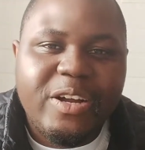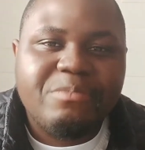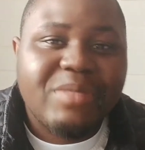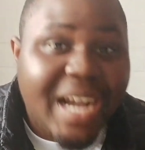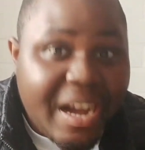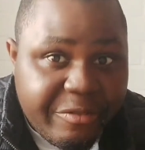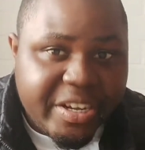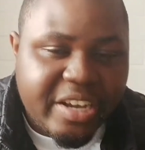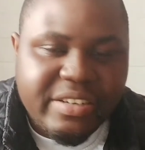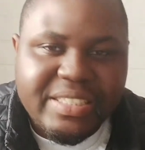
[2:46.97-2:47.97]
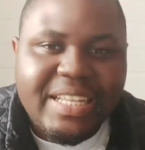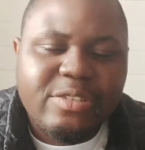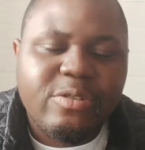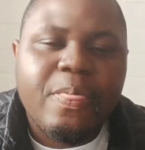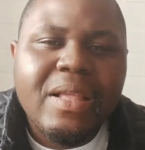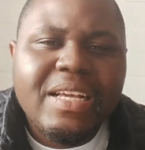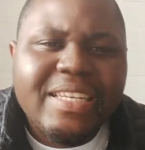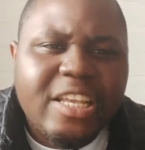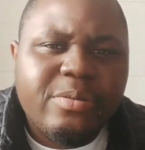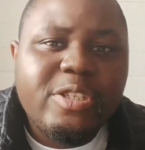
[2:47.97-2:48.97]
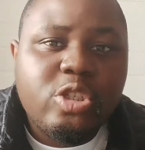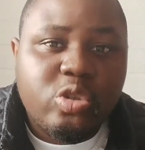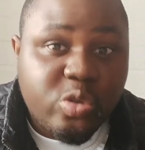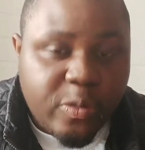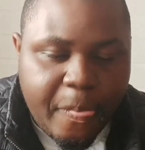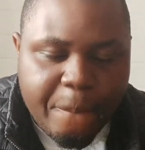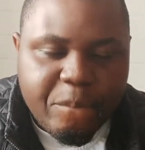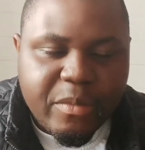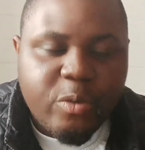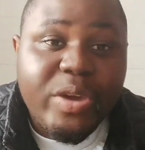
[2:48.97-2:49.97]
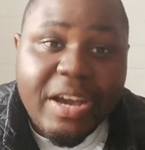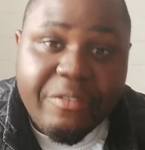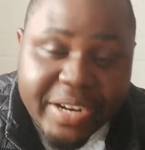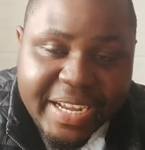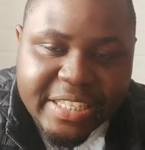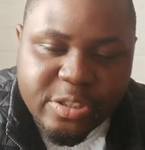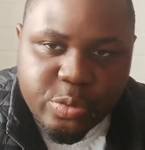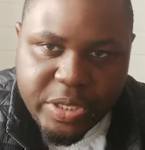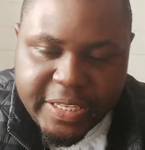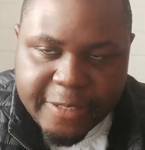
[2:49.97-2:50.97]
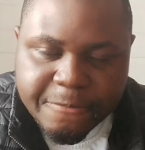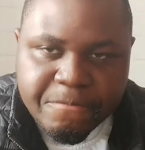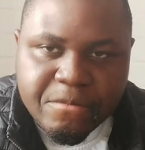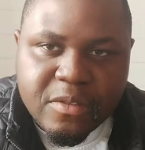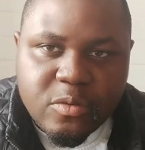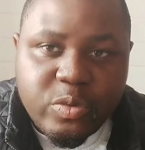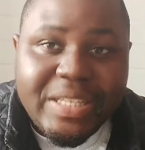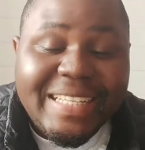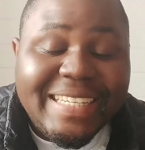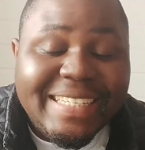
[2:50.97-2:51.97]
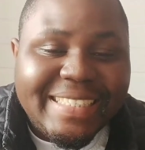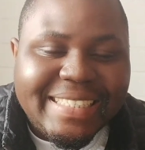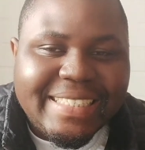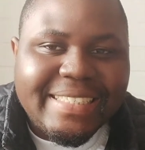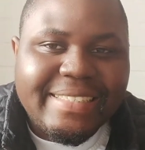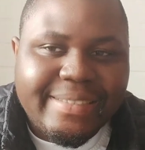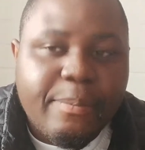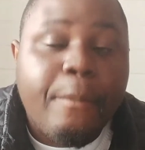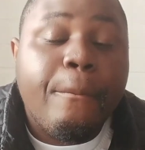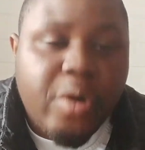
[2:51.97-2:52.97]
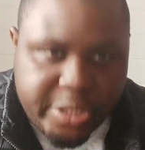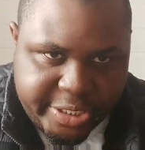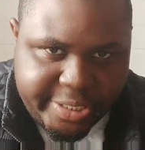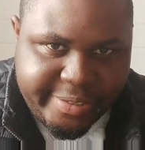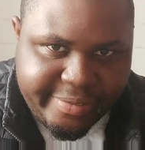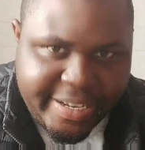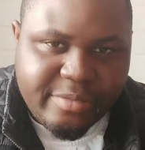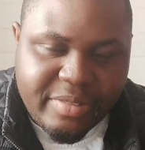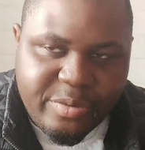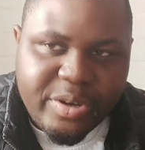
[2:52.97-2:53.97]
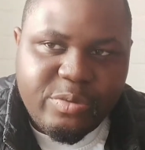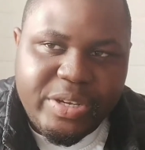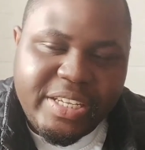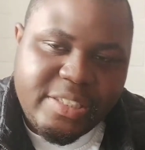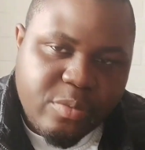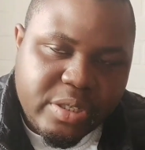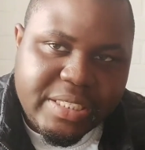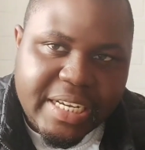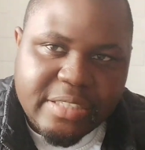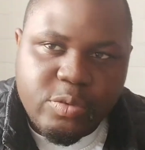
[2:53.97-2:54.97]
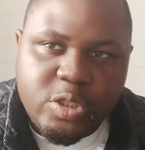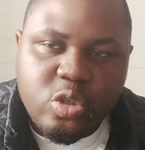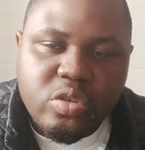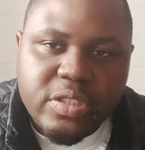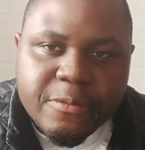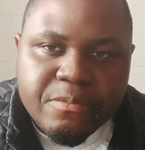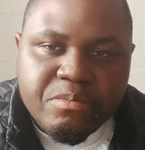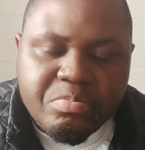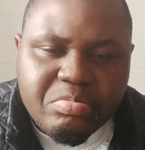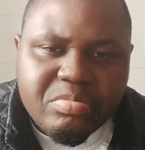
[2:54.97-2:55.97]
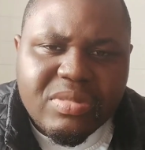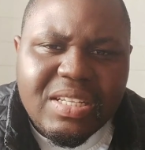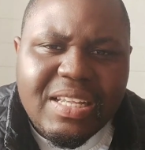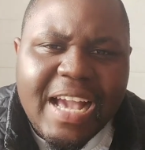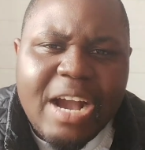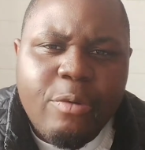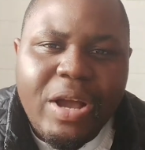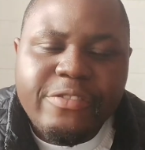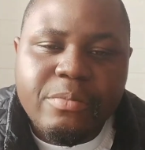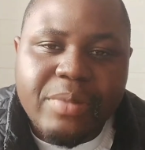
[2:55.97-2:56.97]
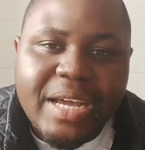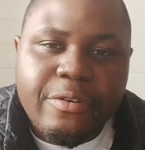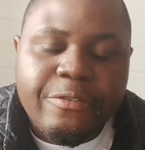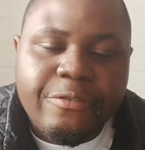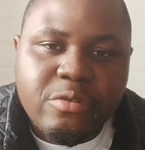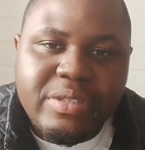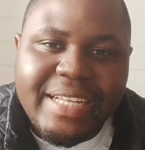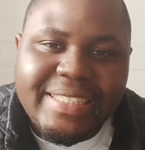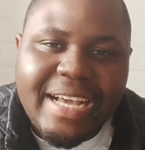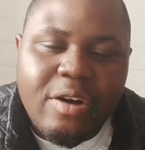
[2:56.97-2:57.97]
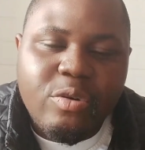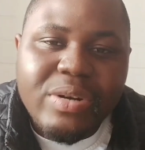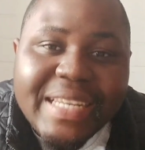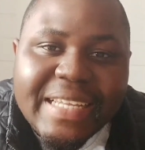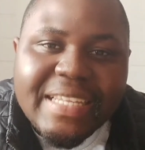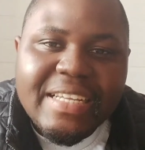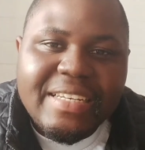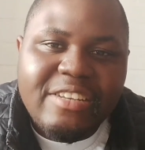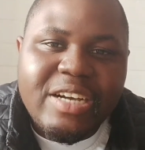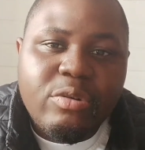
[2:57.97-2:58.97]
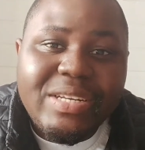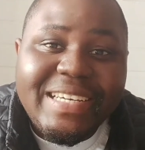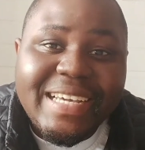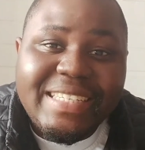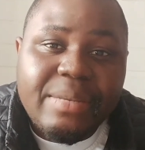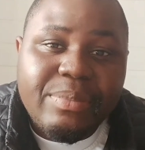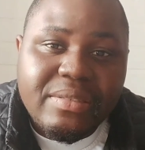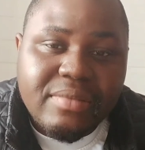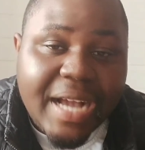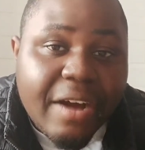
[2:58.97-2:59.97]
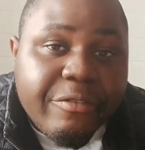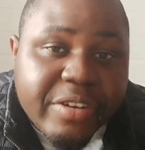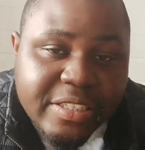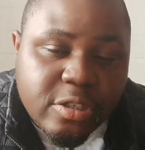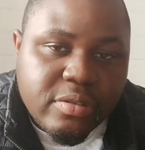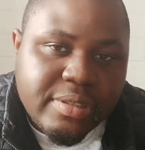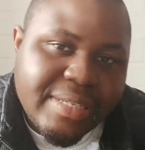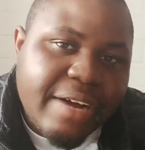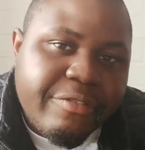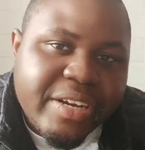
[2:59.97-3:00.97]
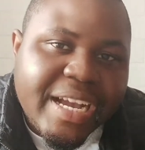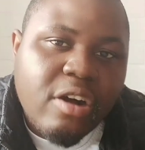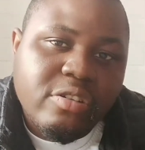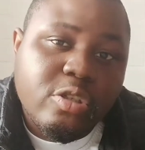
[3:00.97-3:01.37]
Africa, you understand. So there's something you should know. We Africans, we eat much. That's number one. We eat much, and we don't, and we have some kind of food that are only you can only get them in Africa or in some